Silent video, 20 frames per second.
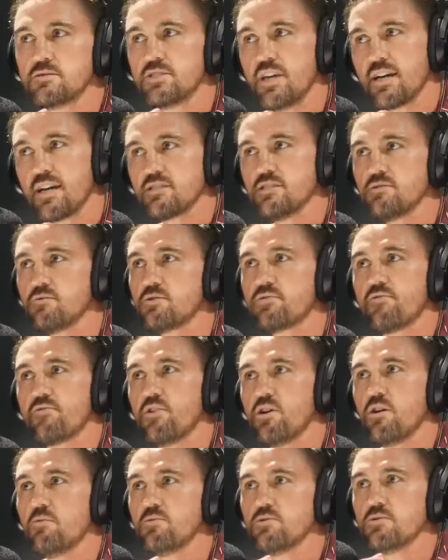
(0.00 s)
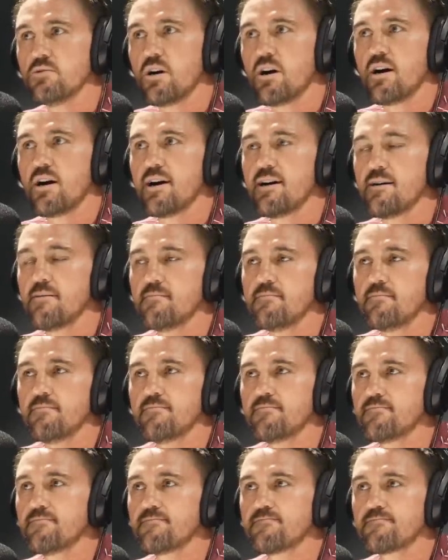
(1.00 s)
Jackson's was phenomenal. I, um,
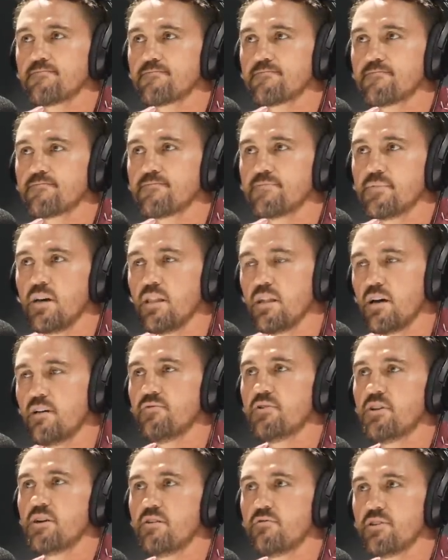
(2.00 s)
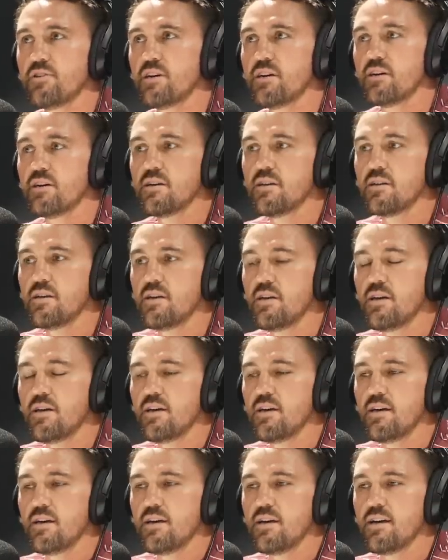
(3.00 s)
I loved it over there.
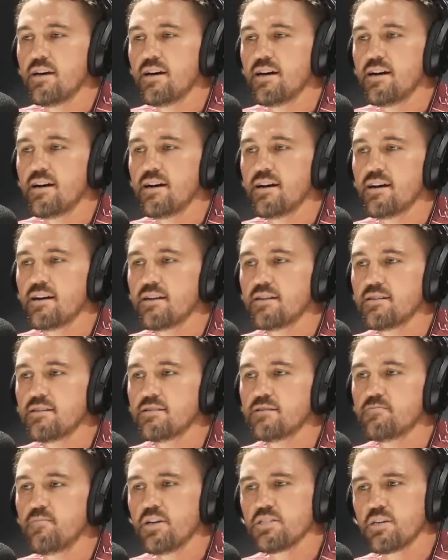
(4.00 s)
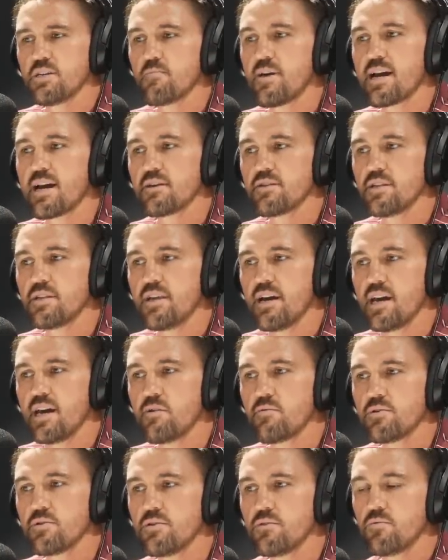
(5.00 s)
Uh, especially back in the day
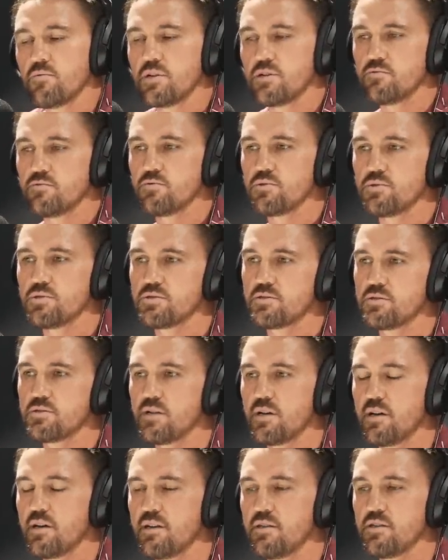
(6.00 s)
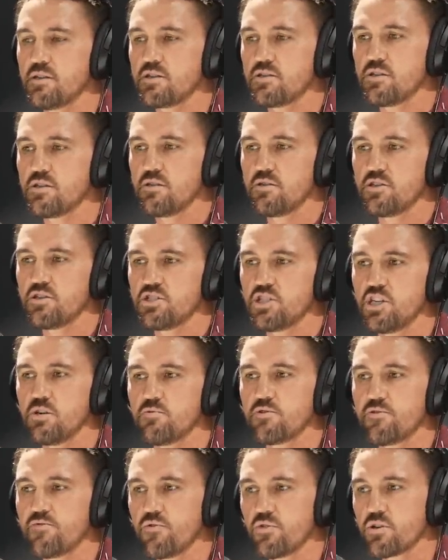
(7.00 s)
when when it was uh, the, the gym
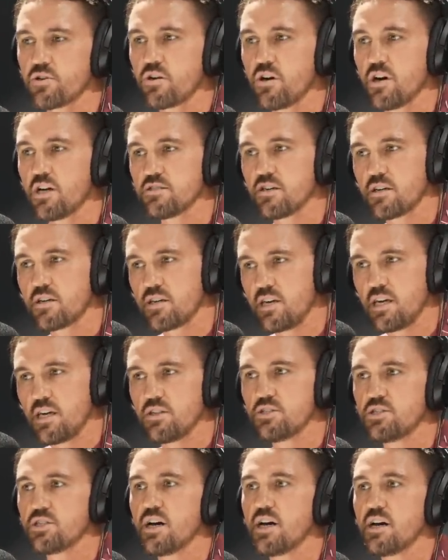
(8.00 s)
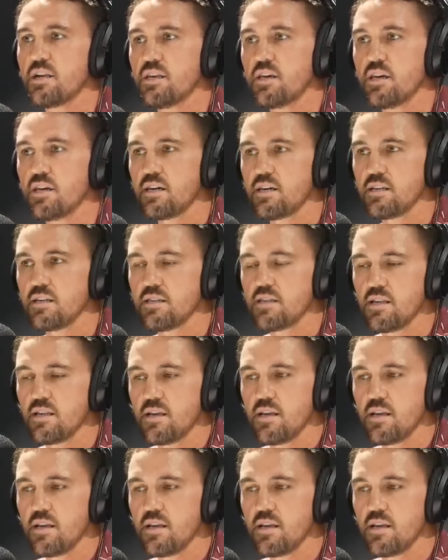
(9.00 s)
was full of guys like Keith Jardine,